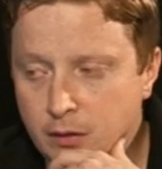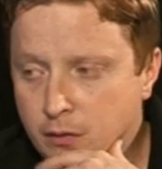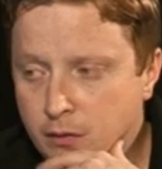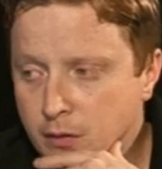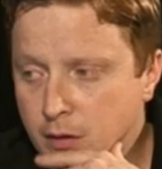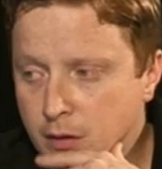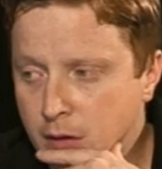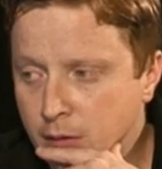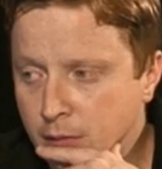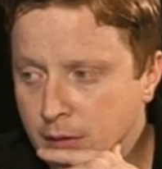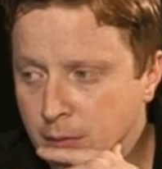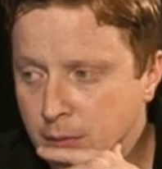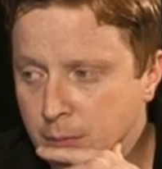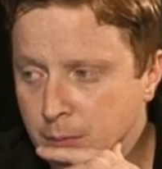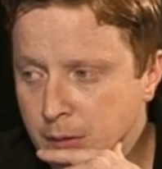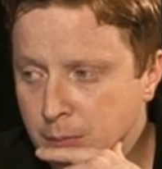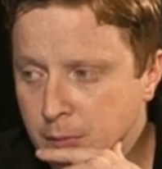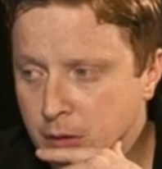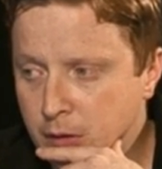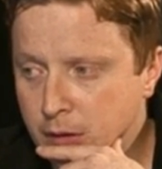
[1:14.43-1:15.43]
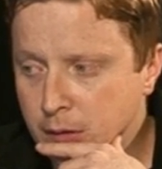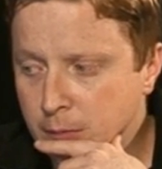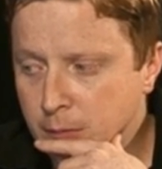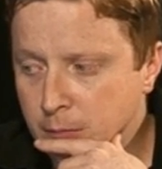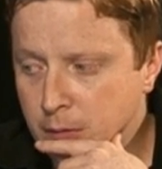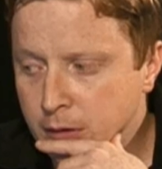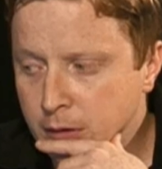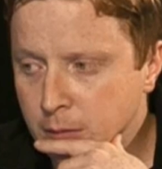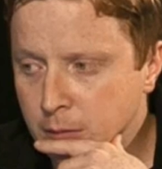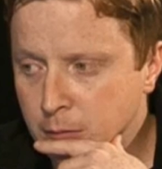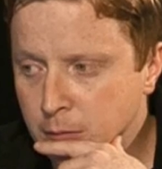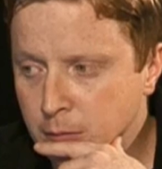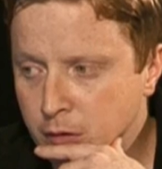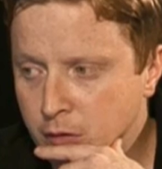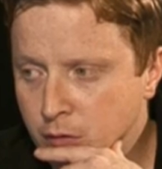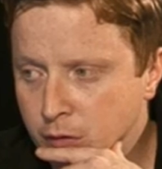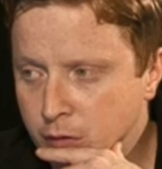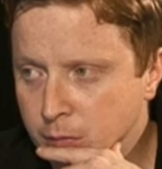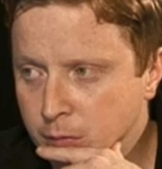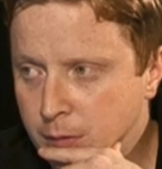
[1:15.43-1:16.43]
So that would be my
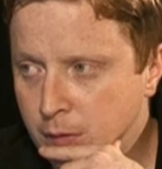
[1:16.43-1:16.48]
choice